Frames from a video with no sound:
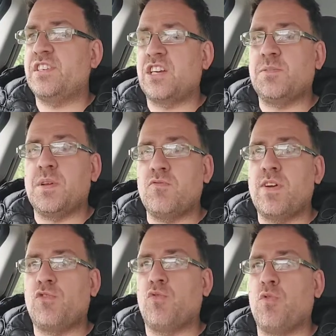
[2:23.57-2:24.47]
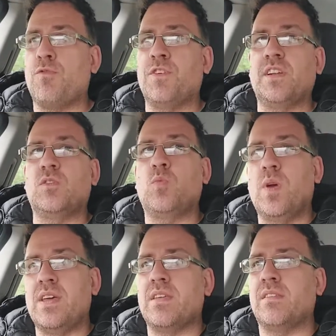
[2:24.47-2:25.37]
has actually been retrofitted
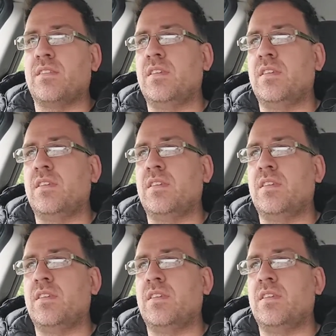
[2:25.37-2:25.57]
with